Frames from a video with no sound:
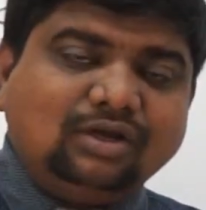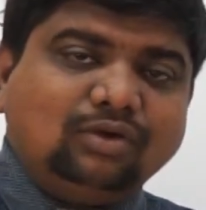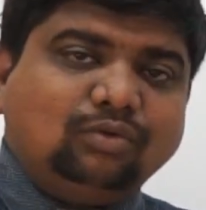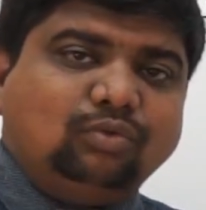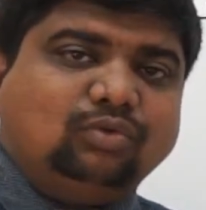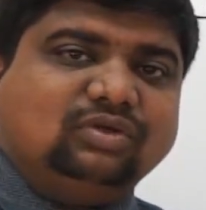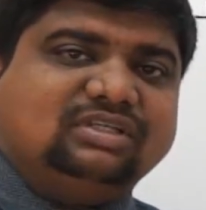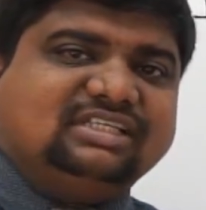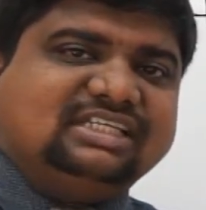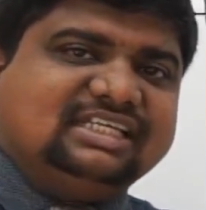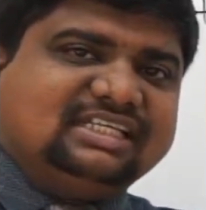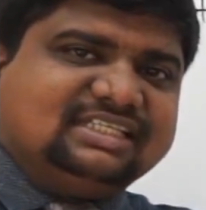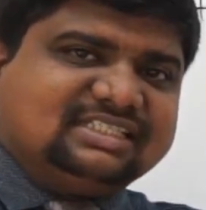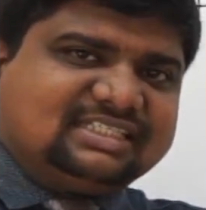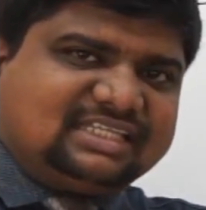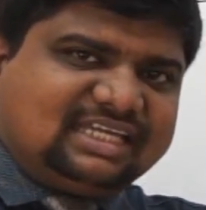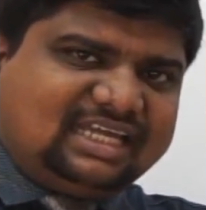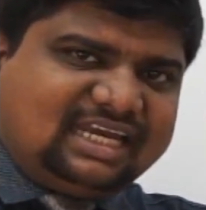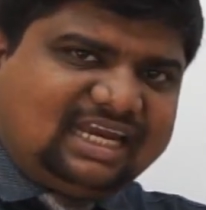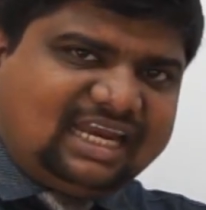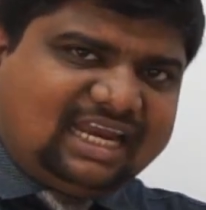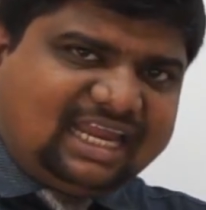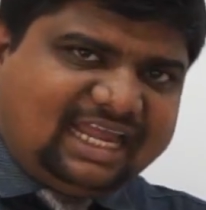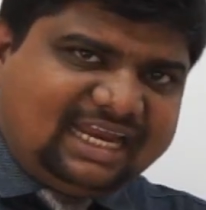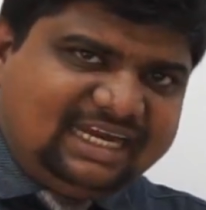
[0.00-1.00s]
which is
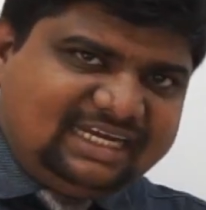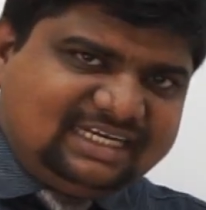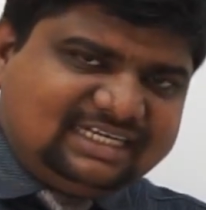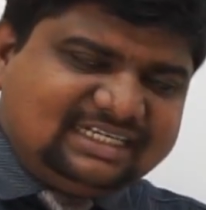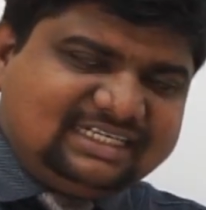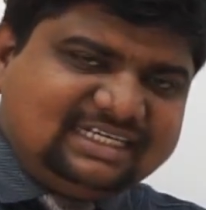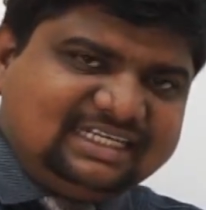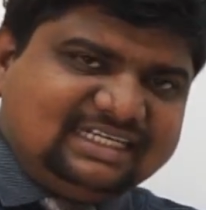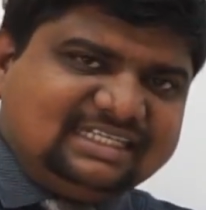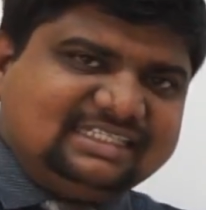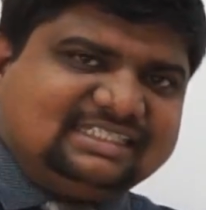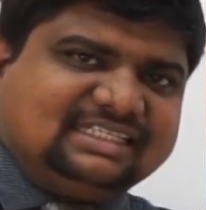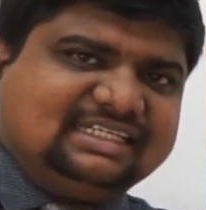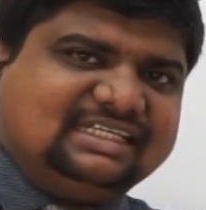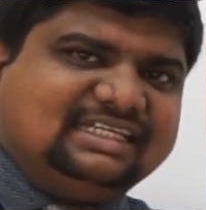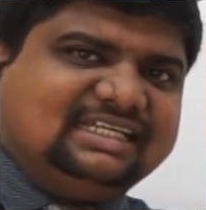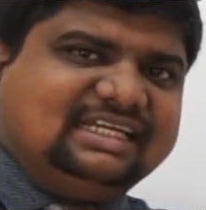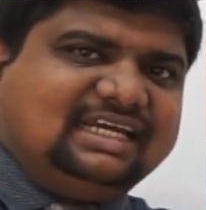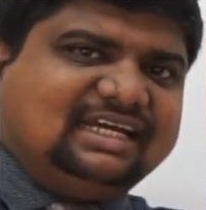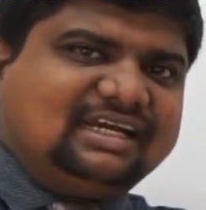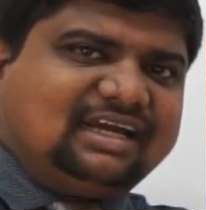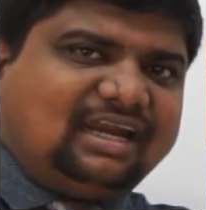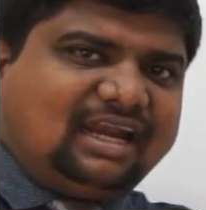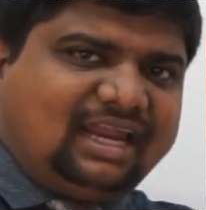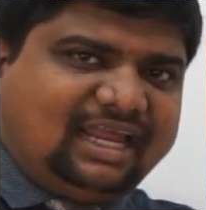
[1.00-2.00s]
light density
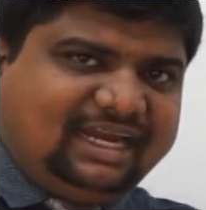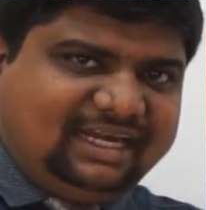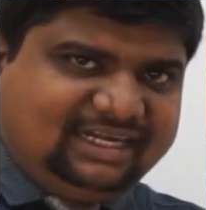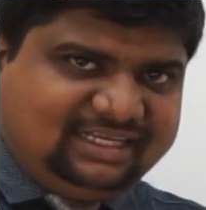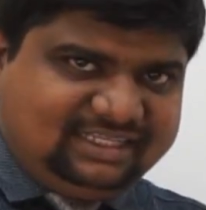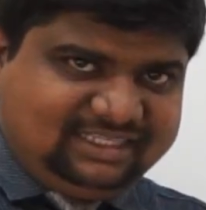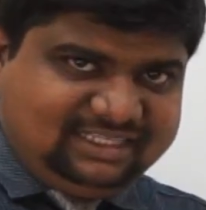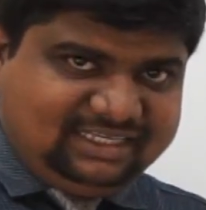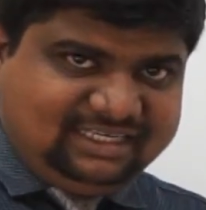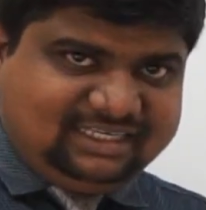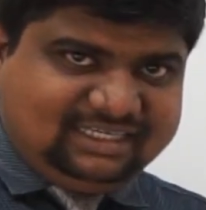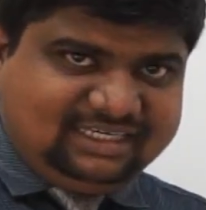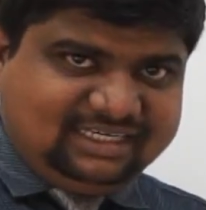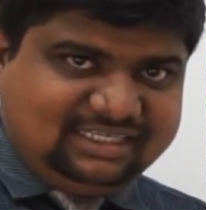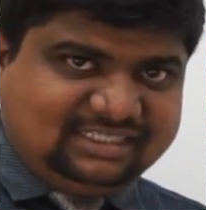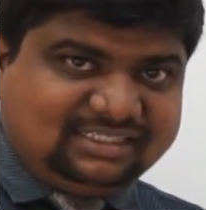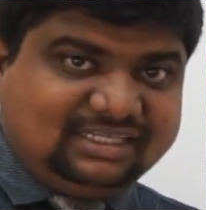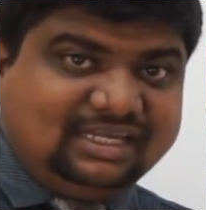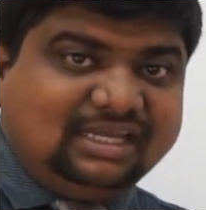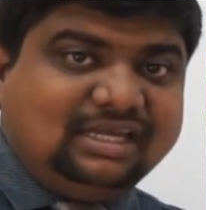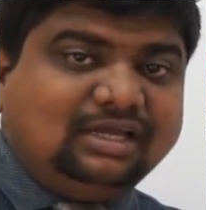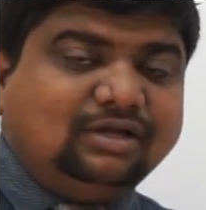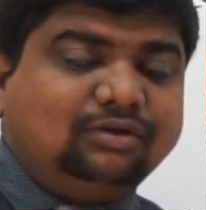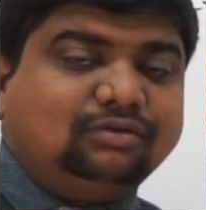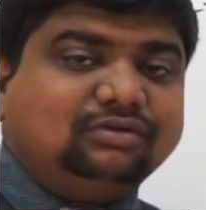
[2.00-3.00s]
and light thickness,
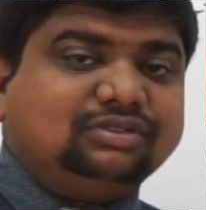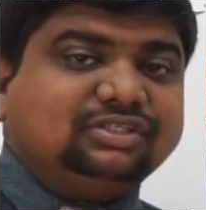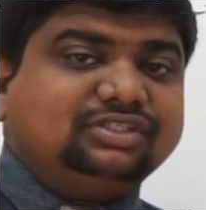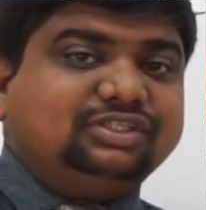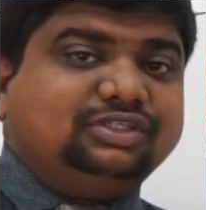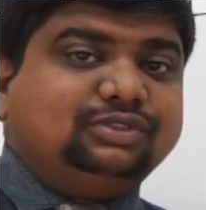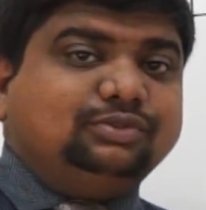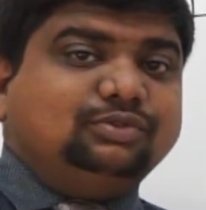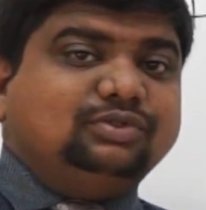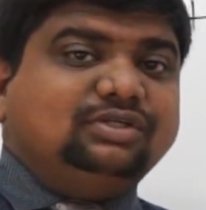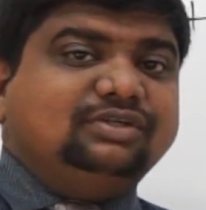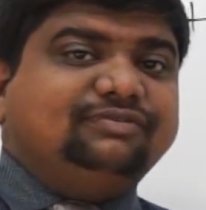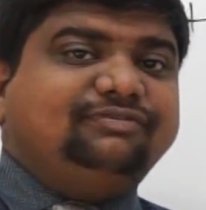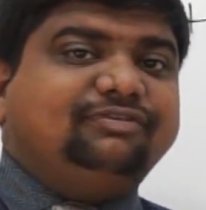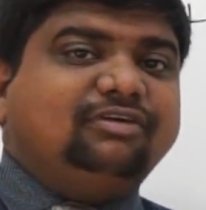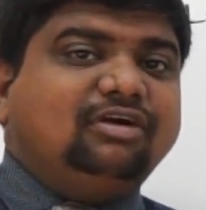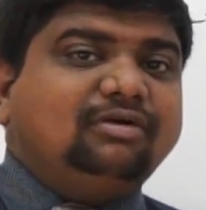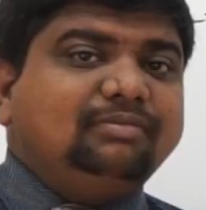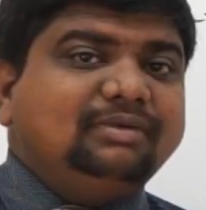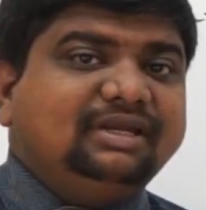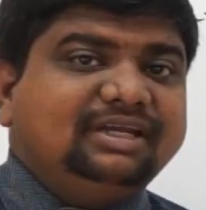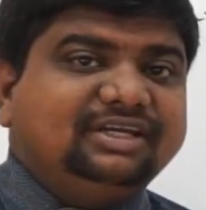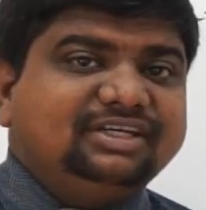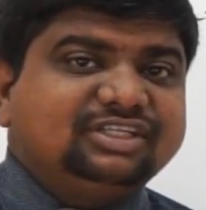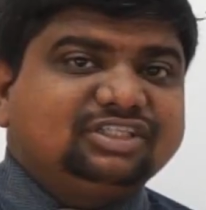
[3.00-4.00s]
which is
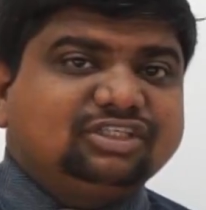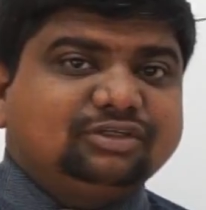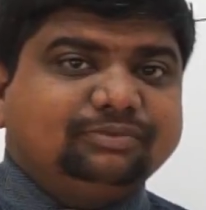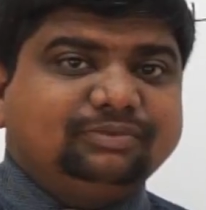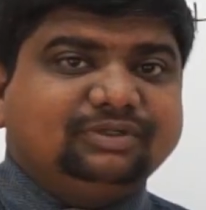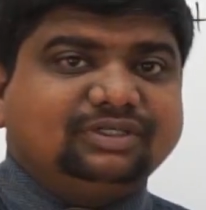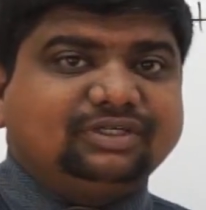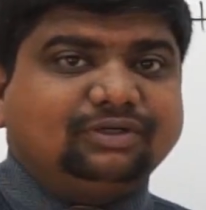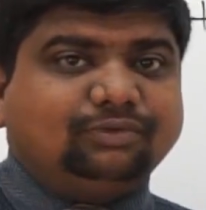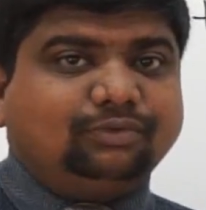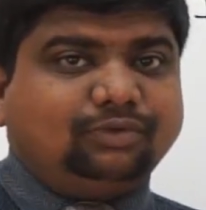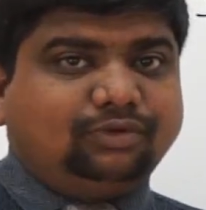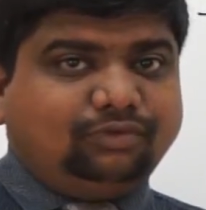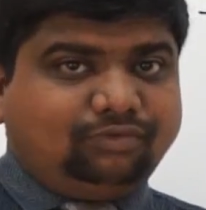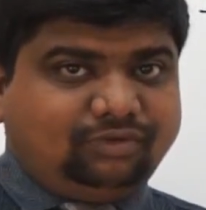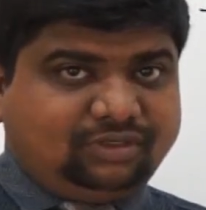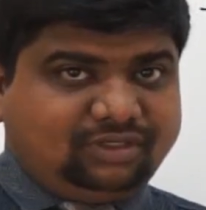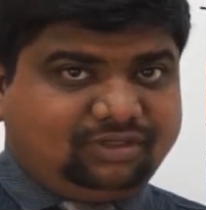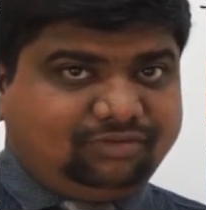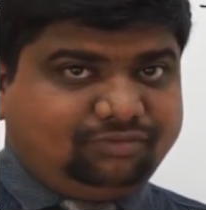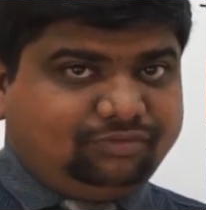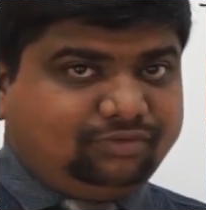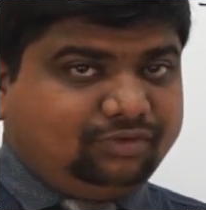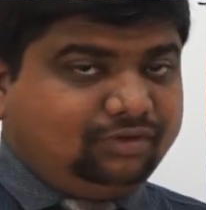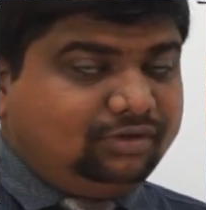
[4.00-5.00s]
uniformly distributed over
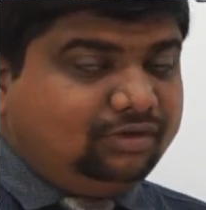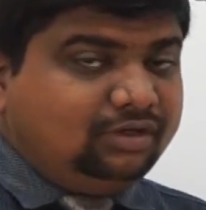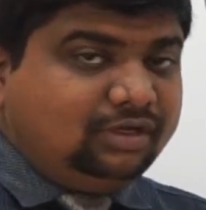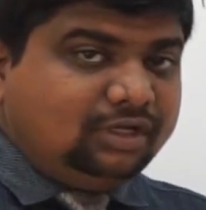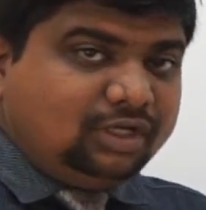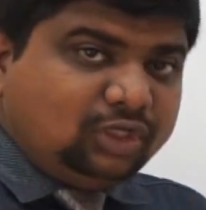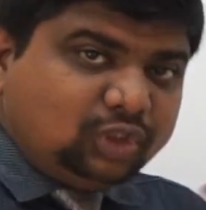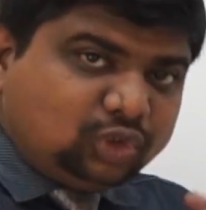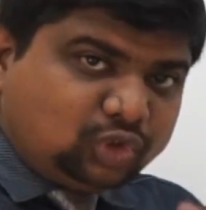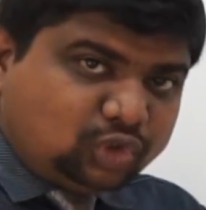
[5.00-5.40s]
the world.